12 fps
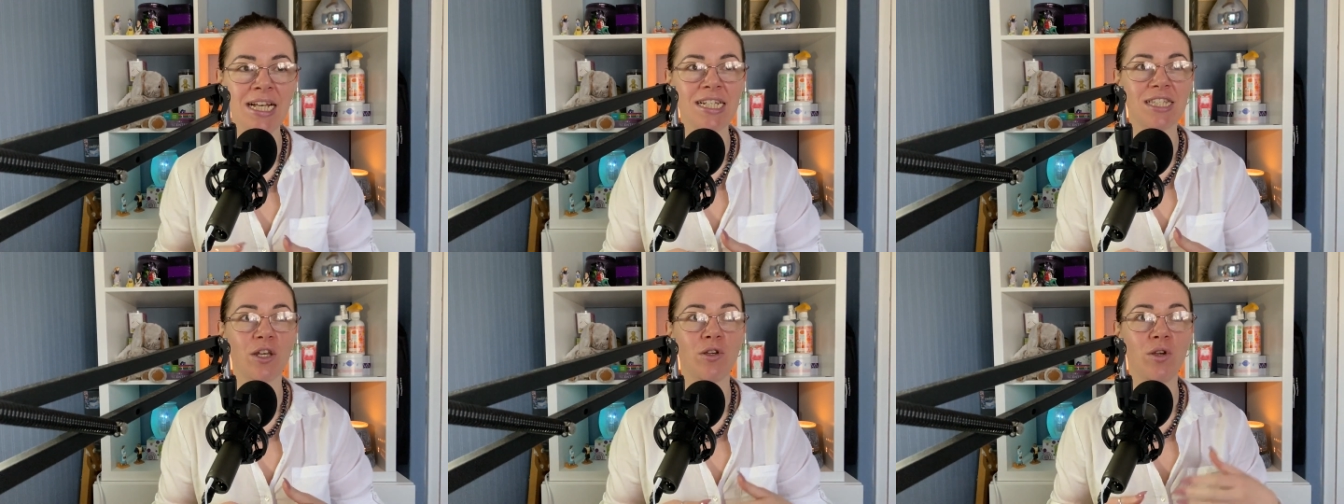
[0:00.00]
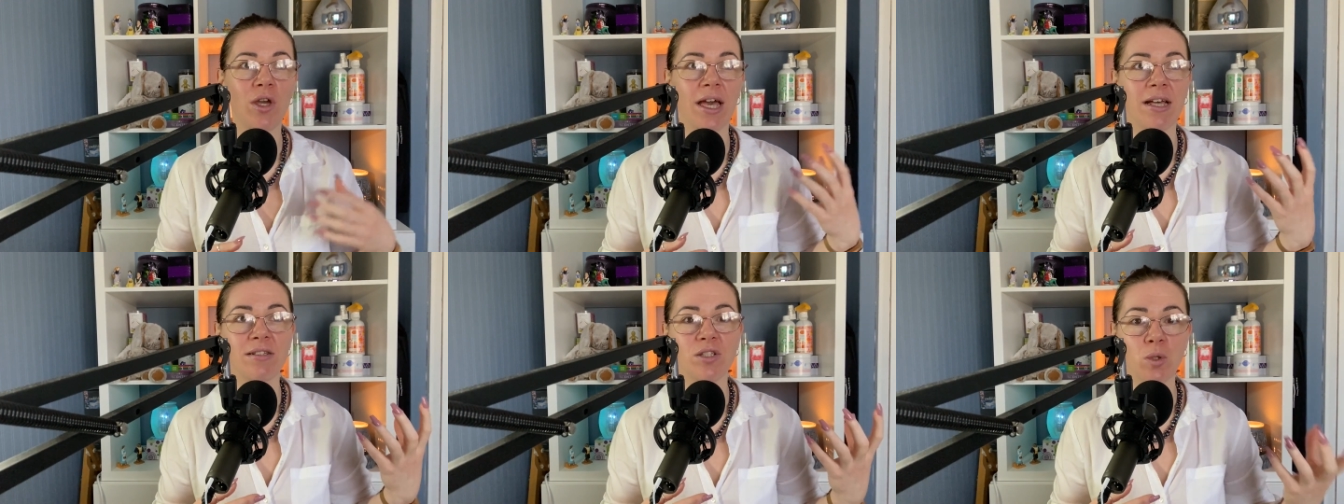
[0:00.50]
So you
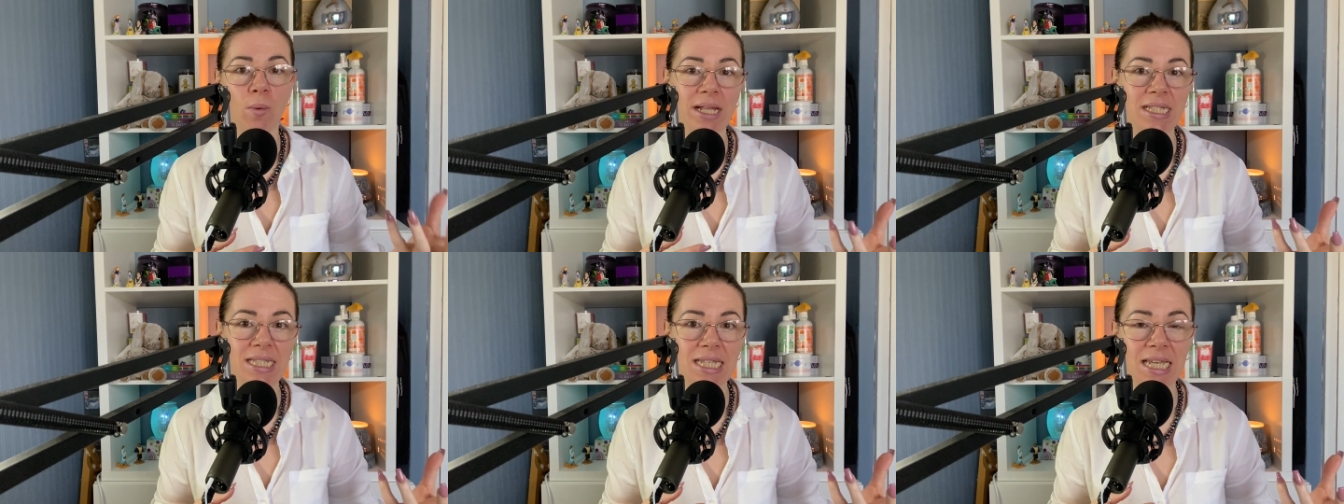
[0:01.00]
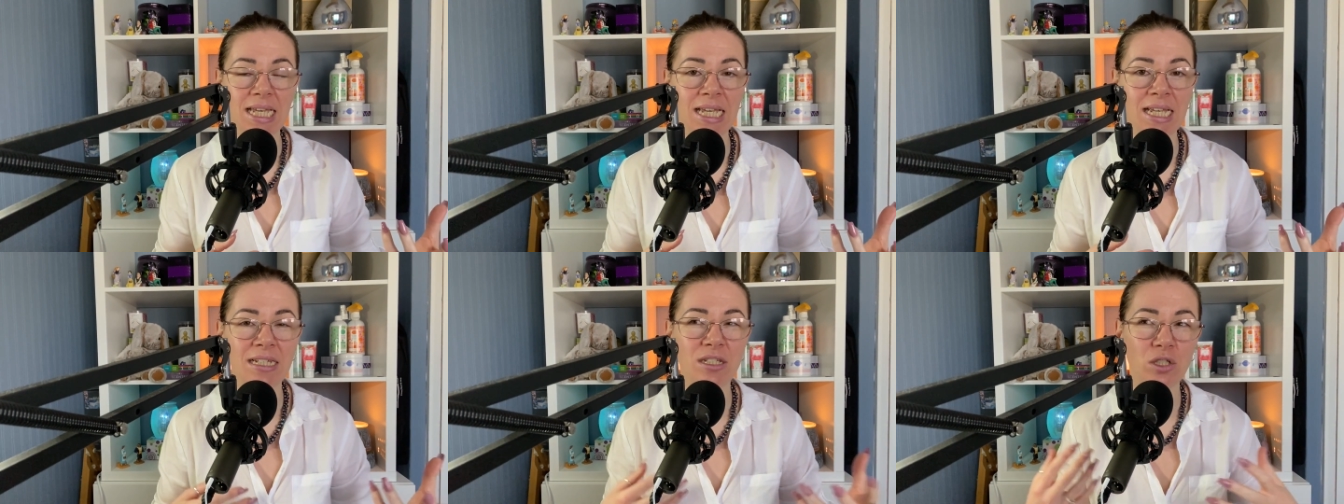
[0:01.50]
get
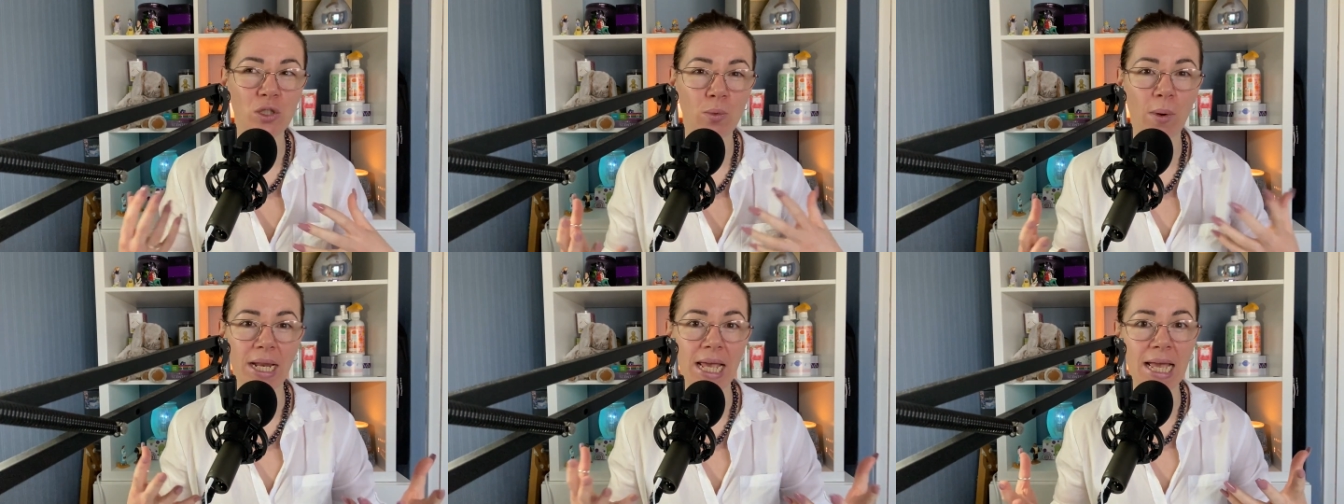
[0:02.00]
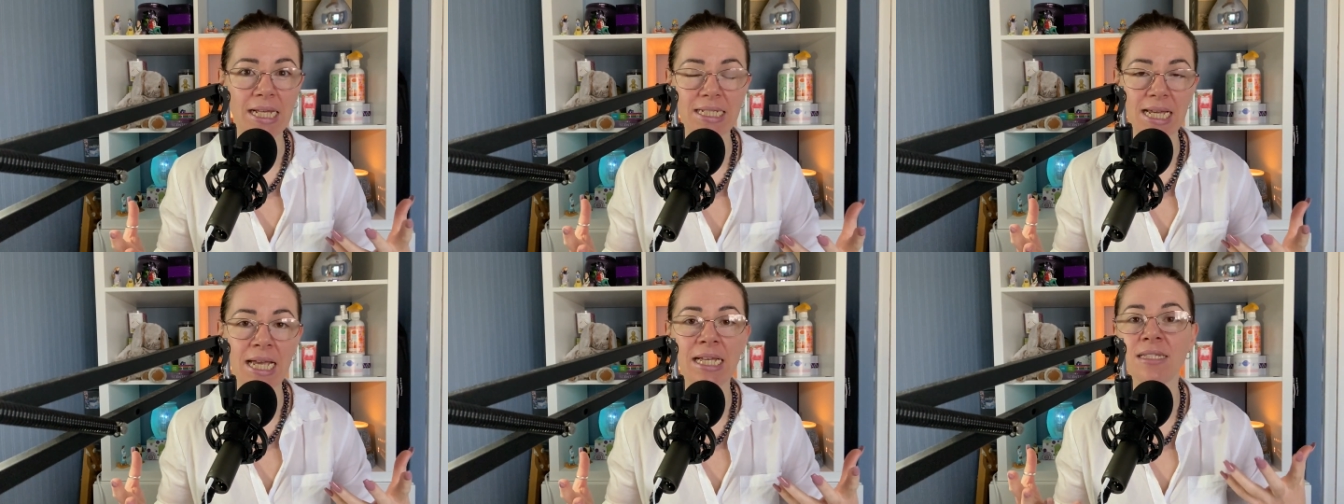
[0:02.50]
20 to 28
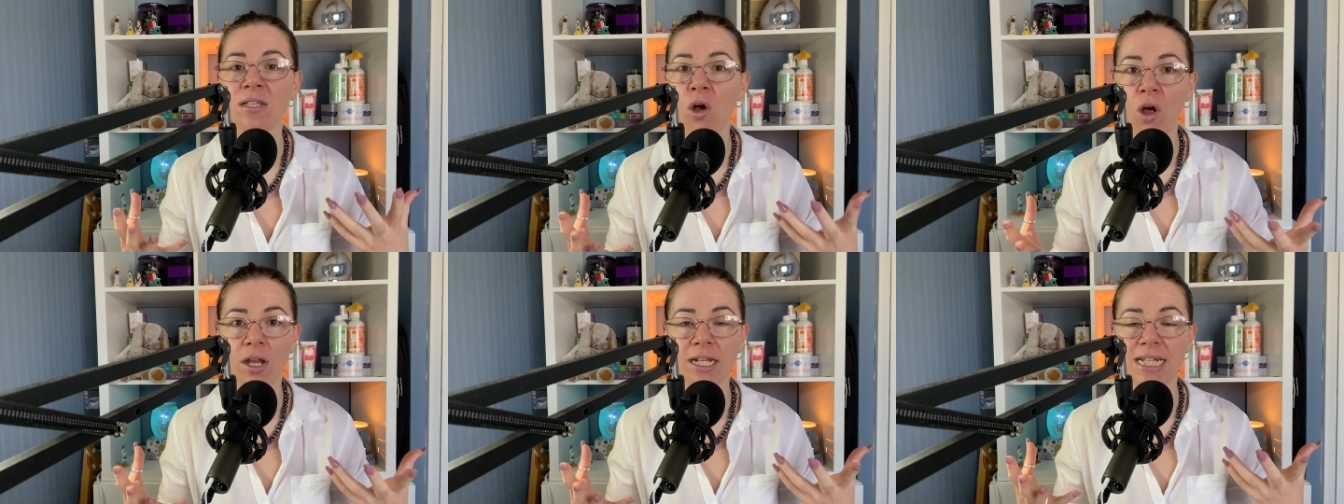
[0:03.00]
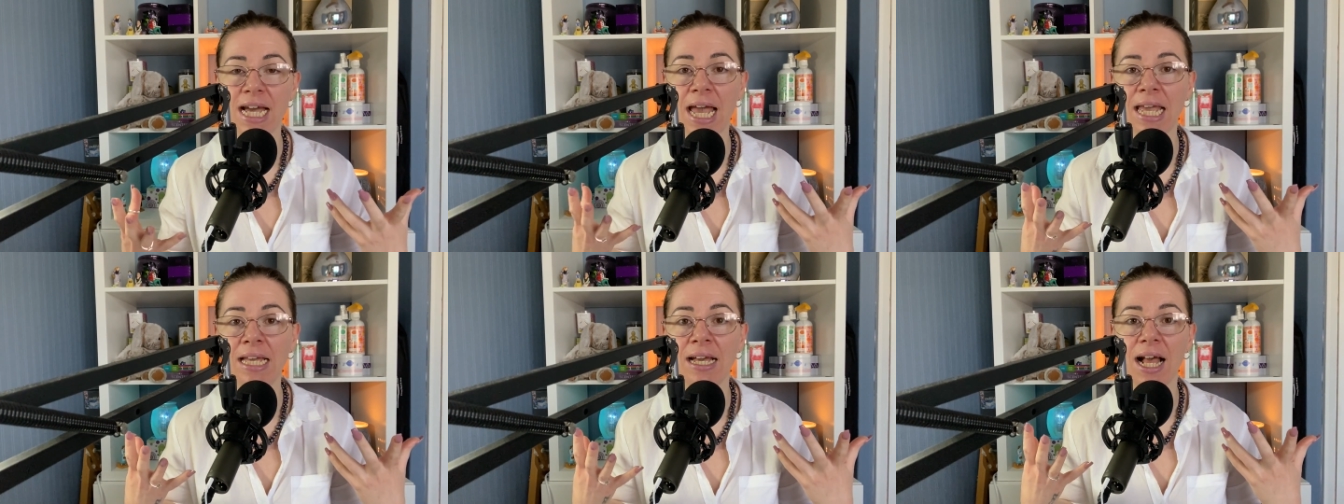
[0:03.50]
days
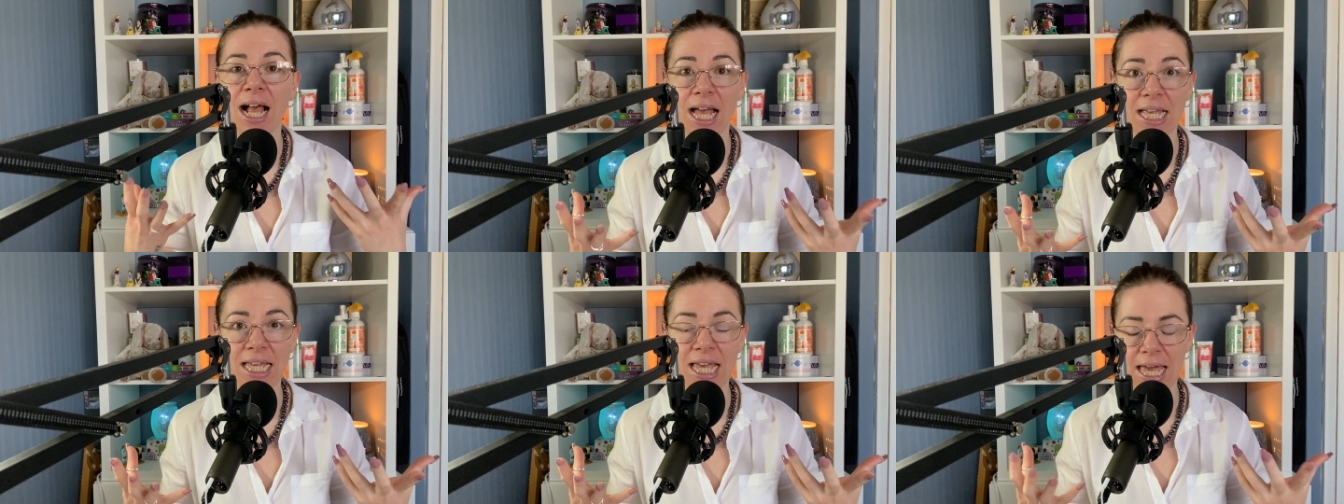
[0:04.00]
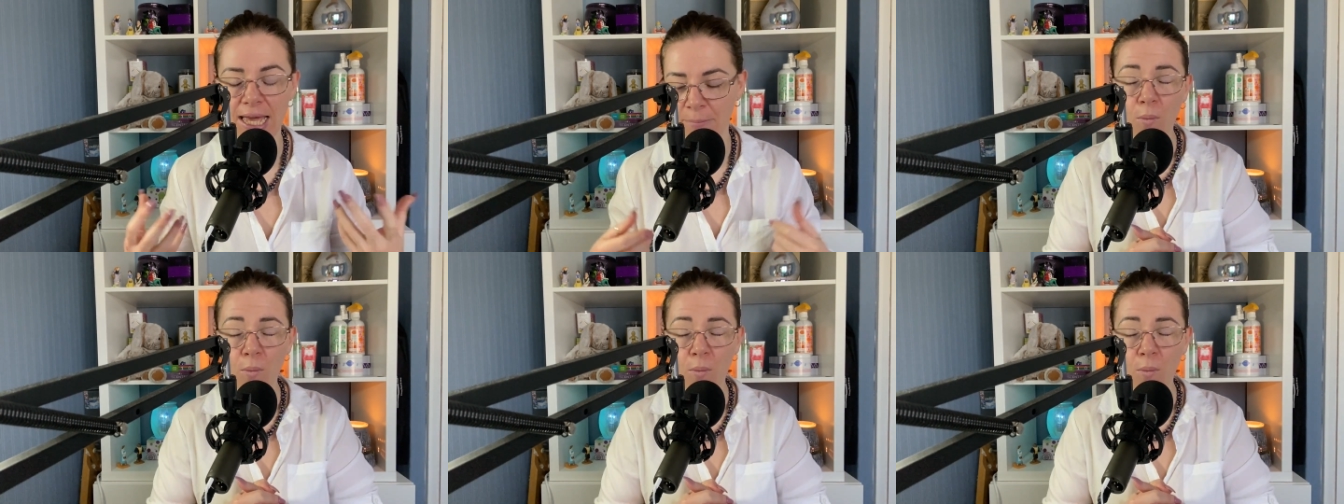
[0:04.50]
holiday a year.